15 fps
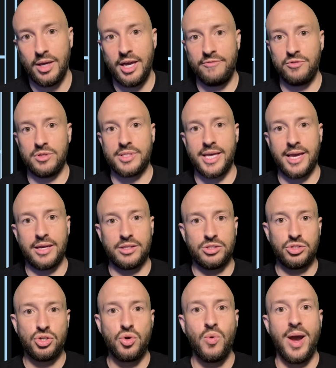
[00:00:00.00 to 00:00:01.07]
If you
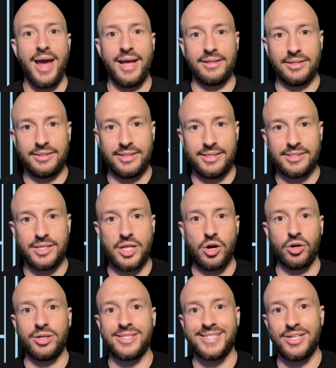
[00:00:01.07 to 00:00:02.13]
take two entities, they
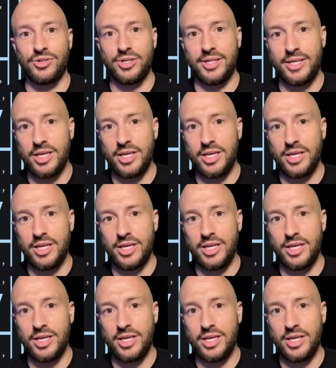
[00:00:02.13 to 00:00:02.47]
are considered